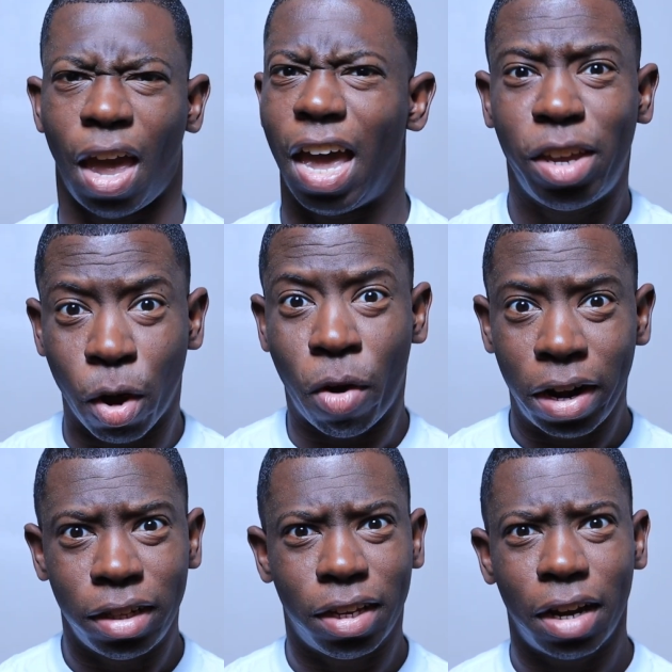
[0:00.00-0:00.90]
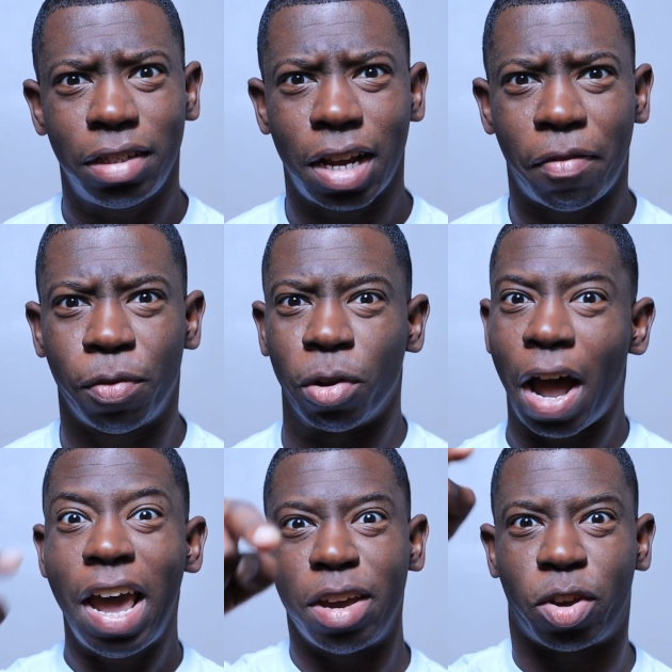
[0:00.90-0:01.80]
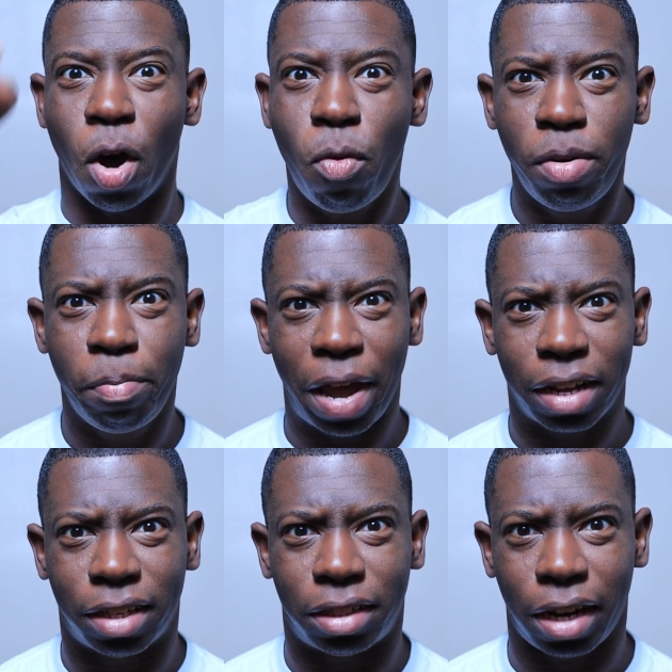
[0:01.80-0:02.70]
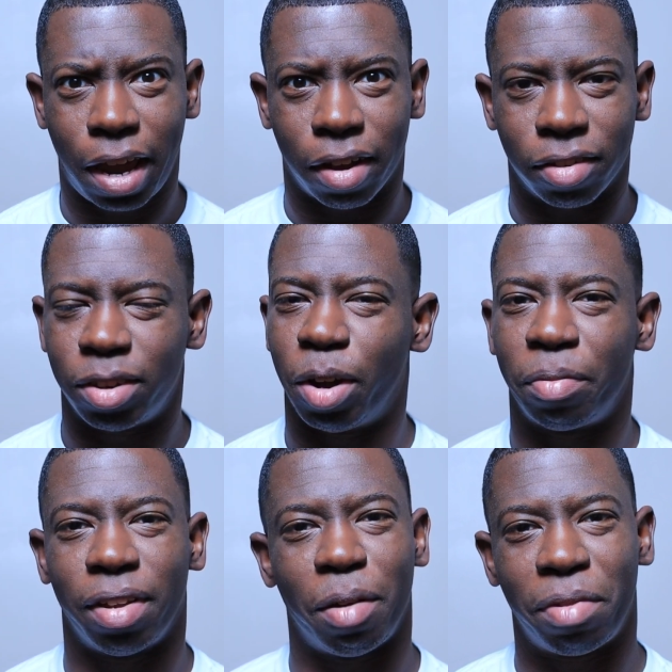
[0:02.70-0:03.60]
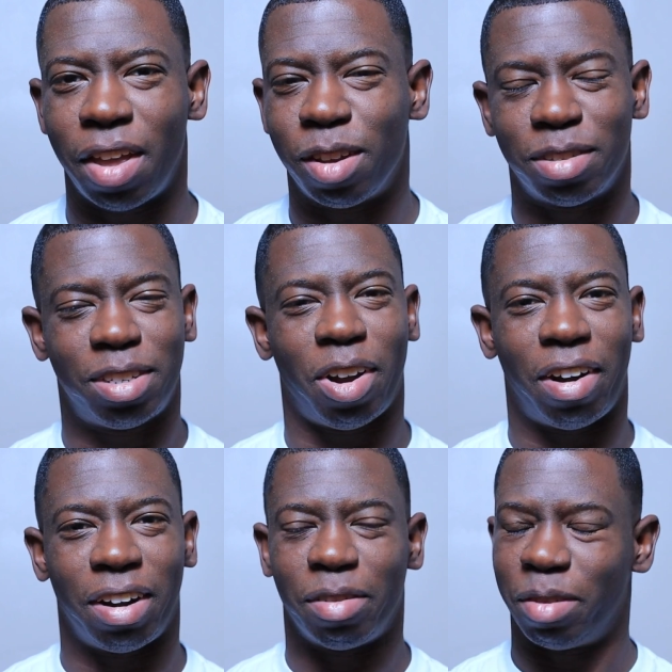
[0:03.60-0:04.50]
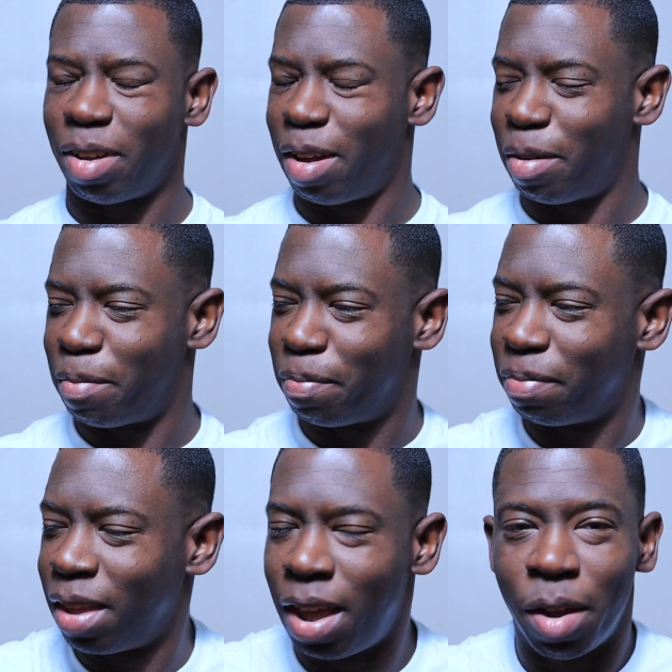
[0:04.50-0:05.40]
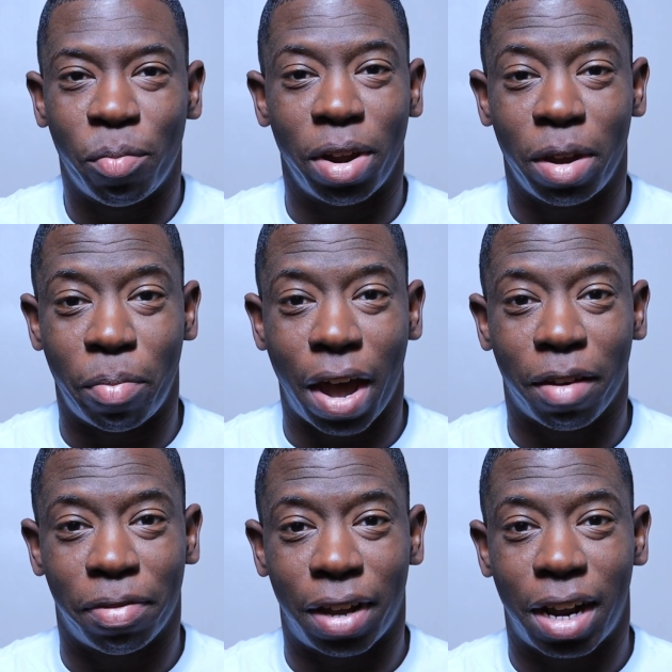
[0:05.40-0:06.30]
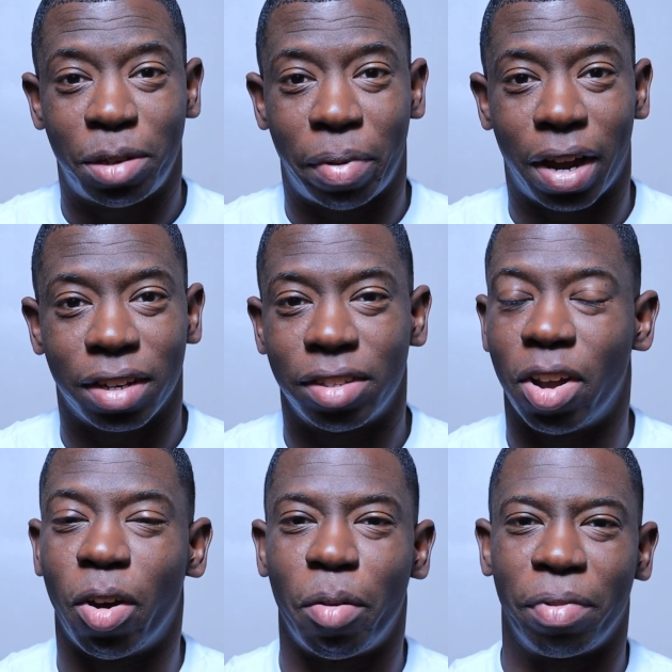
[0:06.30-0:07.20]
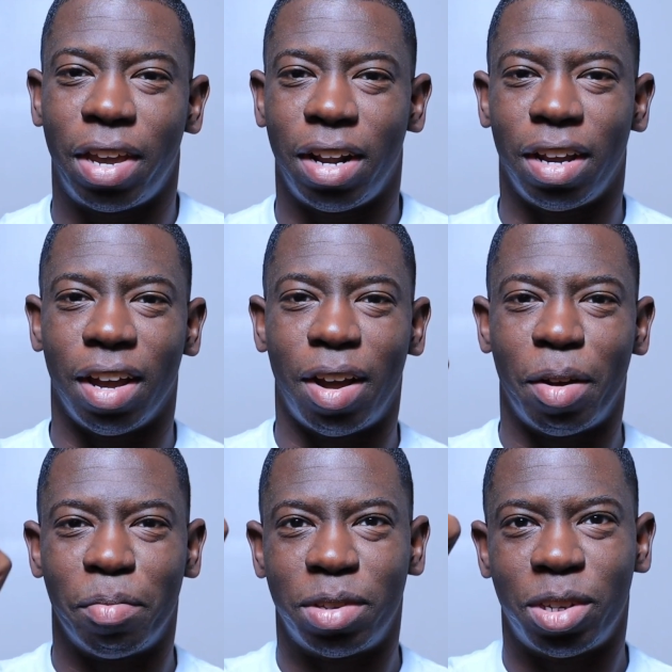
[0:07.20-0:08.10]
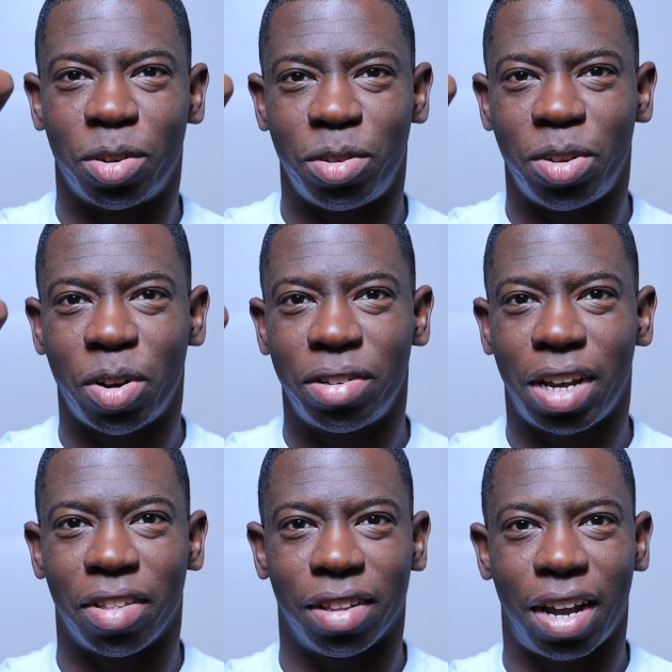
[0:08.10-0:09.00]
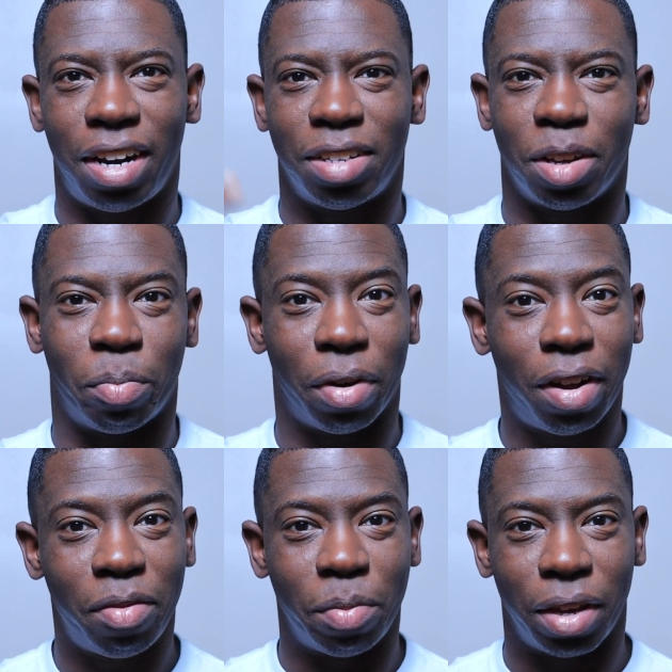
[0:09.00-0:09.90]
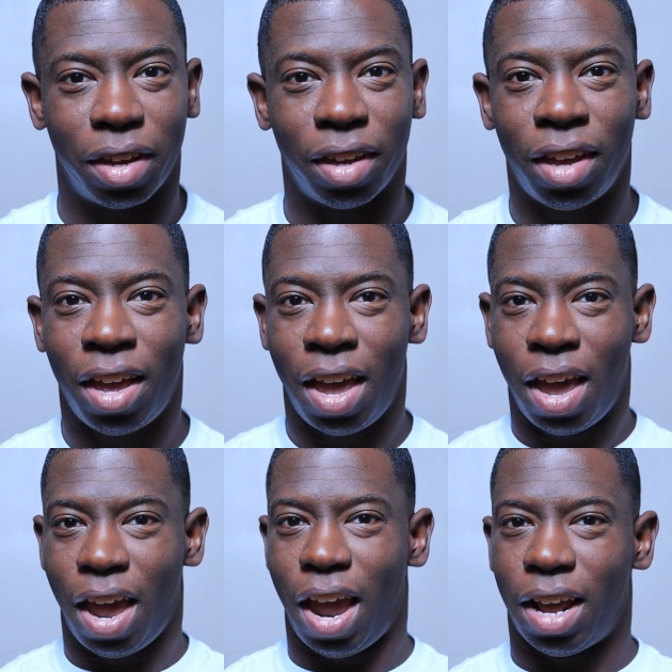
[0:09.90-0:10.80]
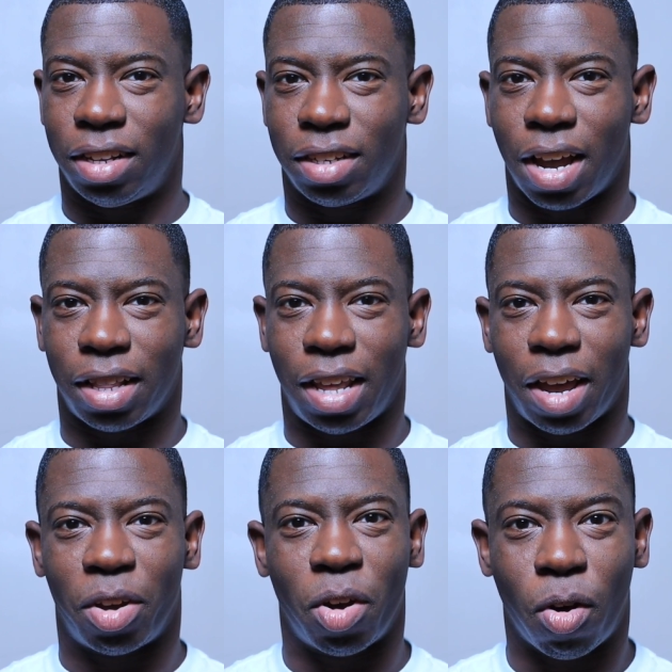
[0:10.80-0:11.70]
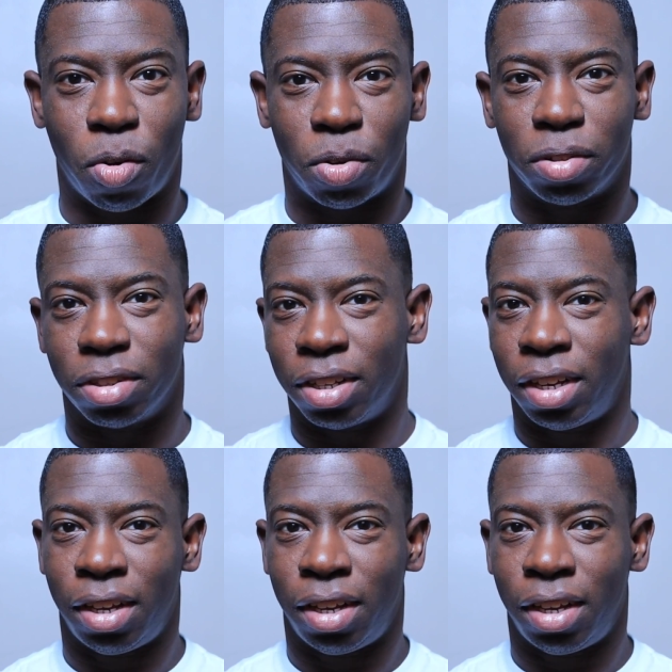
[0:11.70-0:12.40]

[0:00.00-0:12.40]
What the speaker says: Hey, yo, I didn't touch that fool. I ain't going back to jail. No, I'm sorry. Bringing back flashbacks. No, I'm kidding. So you notice how the light is above me and it's got that cold